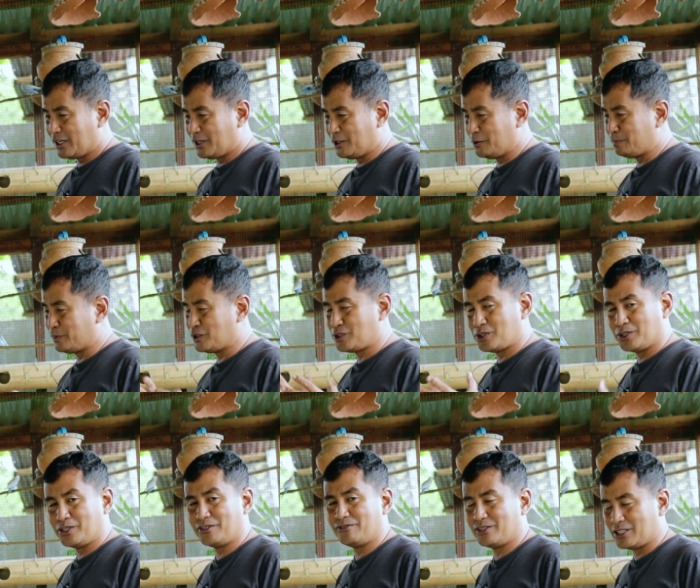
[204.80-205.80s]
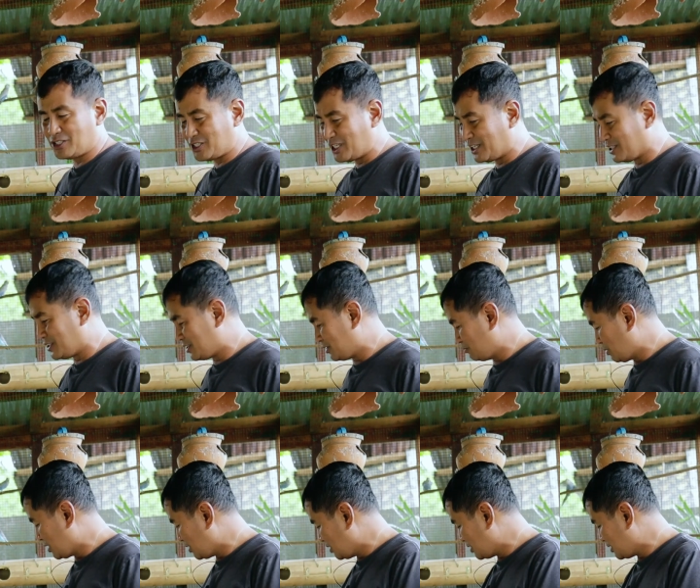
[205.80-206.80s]
you know, preserve the seeds,
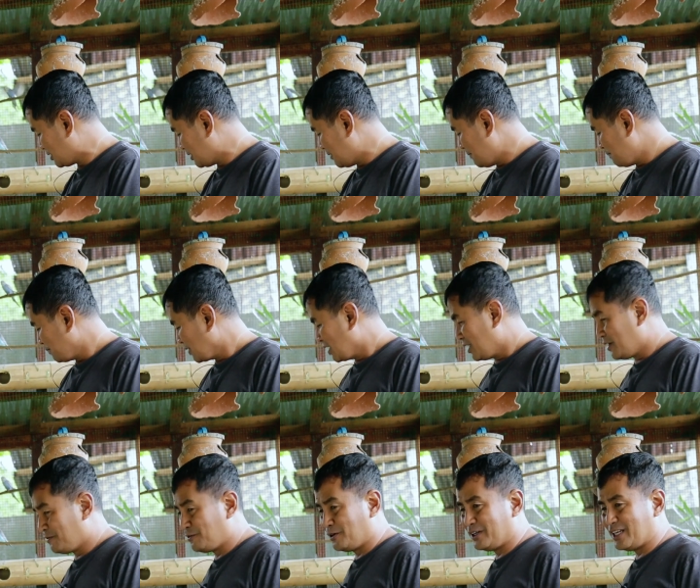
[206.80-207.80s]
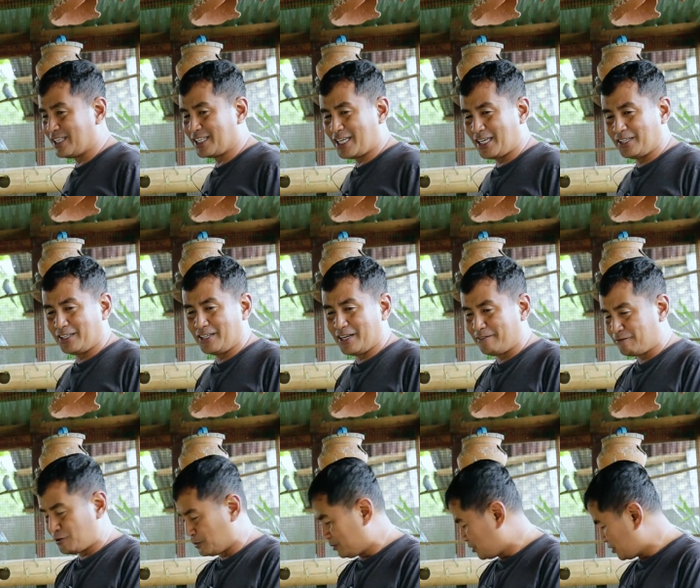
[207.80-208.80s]
because if you are not keen enough to